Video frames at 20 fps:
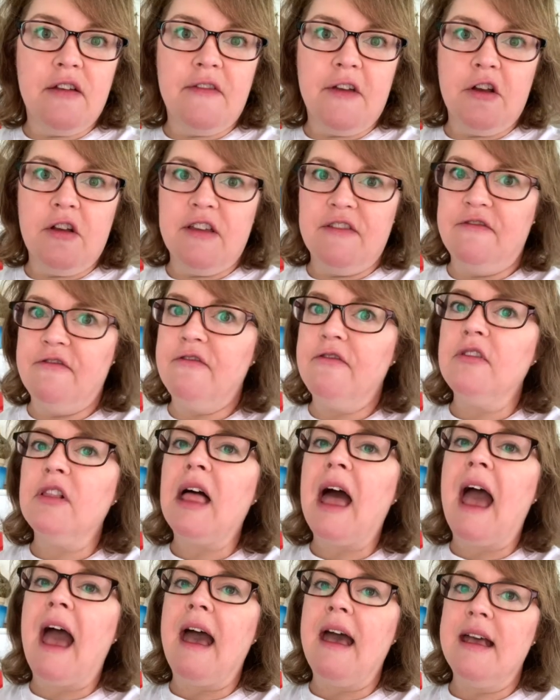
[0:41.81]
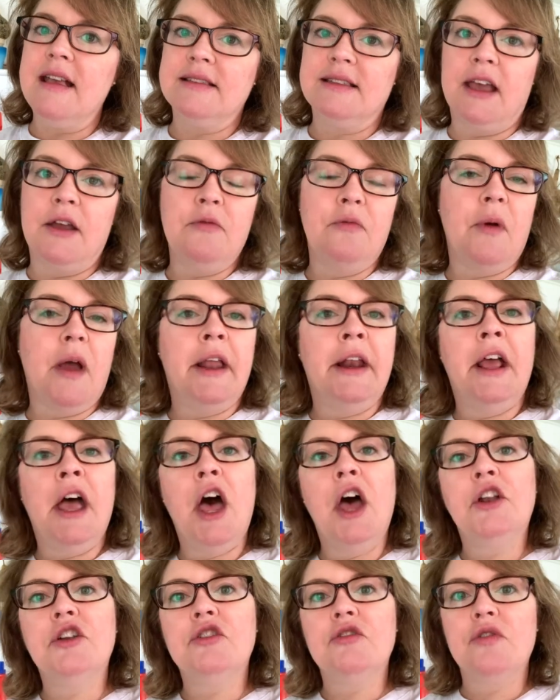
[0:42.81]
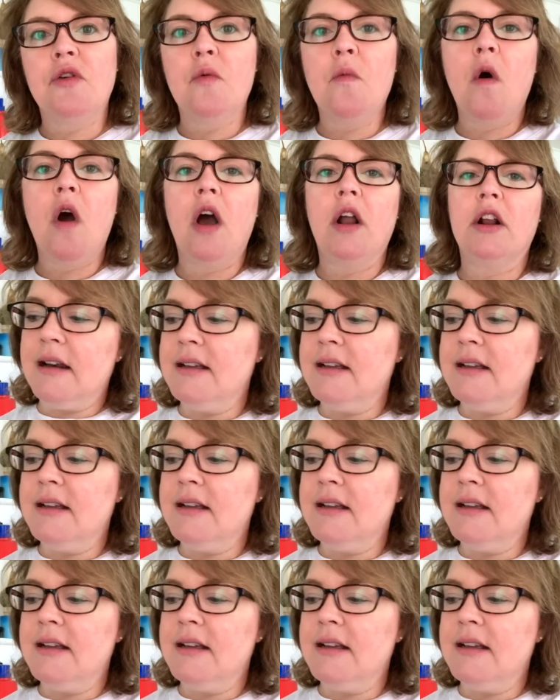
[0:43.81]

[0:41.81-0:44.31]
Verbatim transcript: very flat as I run it under the water.